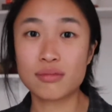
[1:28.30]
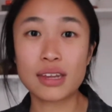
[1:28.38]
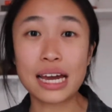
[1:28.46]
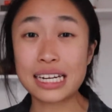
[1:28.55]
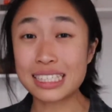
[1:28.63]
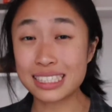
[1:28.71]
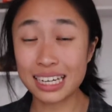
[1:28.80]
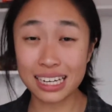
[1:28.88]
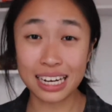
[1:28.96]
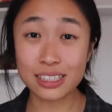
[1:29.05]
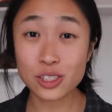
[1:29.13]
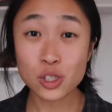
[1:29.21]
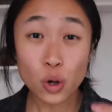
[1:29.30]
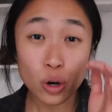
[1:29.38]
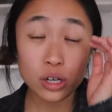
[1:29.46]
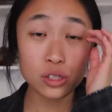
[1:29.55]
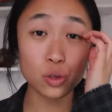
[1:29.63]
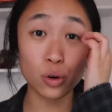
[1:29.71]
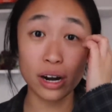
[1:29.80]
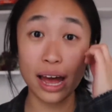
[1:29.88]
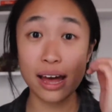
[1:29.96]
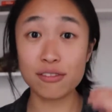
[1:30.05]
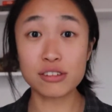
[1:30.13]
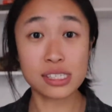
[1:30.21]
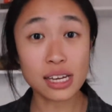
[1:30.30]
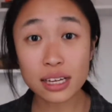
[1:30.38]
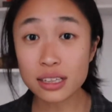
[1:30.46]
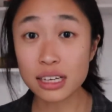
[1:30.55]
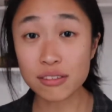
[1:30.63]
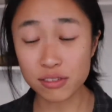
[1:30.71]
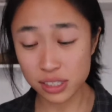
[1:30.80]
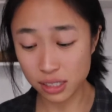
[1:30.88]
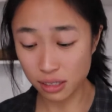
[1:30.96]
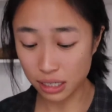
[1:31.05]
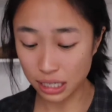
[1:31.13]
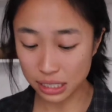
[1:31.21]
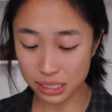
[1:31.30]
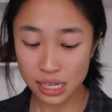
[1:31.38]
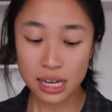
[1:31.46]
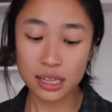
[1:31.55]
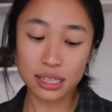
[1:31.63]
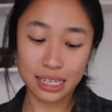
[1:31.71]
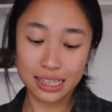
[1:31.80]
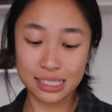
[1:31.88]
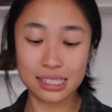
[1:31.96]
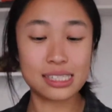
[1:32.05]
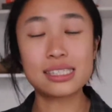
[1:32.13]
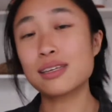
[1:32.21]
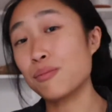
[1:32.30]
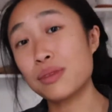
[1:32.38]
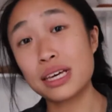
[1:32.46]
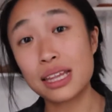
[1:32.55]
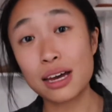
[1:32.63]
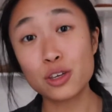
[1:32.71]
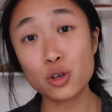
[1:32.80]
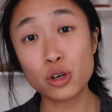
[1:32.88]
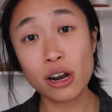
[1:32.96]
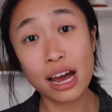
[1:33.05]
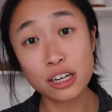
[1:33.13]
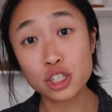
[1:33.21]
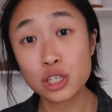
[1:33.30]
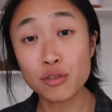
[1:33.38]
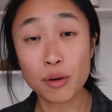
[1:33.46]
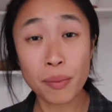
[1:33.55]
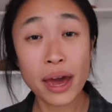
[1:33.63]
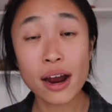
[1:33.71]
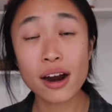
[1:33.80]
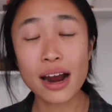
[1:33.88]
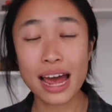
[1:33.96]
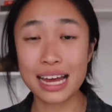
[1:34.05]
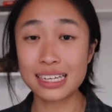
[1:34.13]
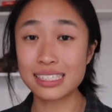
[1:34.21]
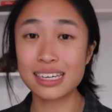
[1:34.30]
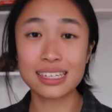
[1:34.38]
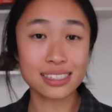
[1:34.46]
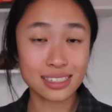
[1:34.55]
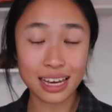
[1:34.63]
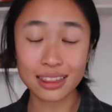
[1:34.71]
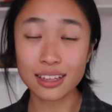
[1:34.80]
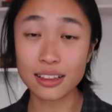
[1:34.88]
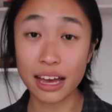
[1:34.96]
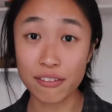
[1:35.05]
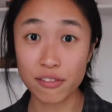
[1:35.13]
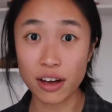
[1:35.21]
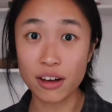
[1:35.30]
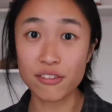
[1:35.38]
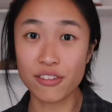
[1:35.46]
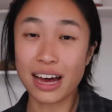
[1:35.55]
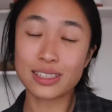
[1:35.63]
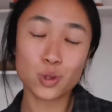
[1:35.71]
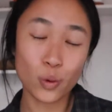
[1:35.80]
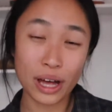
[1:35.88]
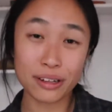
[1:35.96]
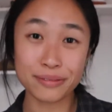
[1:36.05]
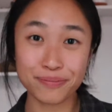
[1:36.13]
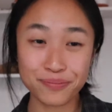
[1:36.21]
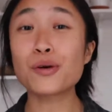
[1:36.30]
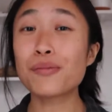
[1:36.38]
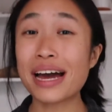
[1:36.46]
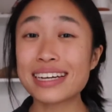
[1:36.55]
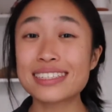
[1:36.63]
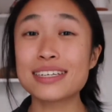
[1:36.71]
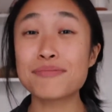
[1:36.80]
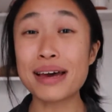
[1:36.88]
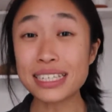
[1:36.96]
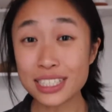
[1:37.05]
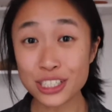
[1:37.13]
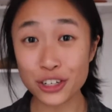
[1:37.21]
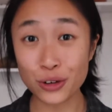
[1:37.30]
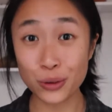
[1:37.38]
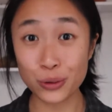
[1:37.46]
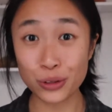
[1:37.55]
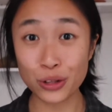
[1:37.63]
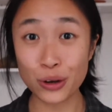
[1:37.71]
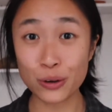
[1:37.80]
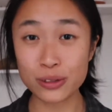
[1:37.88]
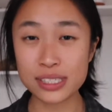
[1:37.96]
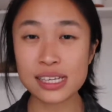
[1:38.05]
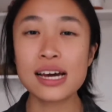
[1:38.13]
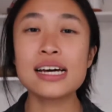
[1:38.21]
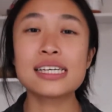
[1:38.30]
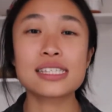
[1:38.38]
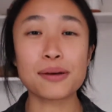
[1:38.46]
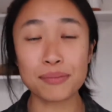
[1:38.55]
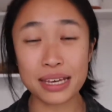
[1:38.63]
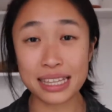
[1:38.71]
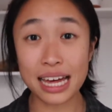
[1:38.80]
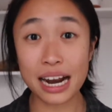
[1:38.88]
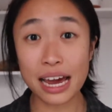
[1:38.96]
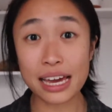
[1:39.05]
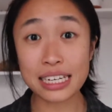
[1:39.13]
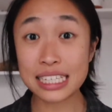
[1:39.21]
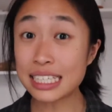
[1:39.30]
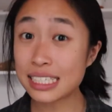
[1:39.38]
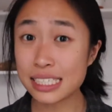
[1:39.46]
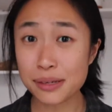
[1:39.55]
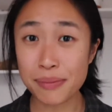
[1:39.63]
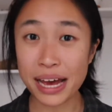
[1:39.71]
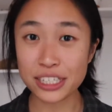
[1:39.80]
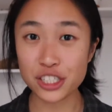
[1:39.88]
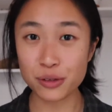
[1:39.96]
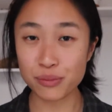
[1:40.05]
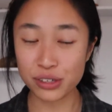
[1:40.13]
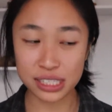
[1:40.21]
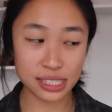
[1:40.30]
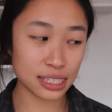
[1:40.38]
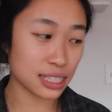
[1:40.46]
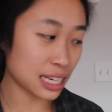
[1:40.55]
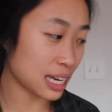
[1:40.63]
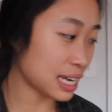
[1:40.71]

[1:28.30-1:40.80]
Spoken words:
any secondhand stores or at recycling facilities, like this is something that you could actually repair and extend the life of as well. So back to mending your own clothes, something that I needed to patch up recently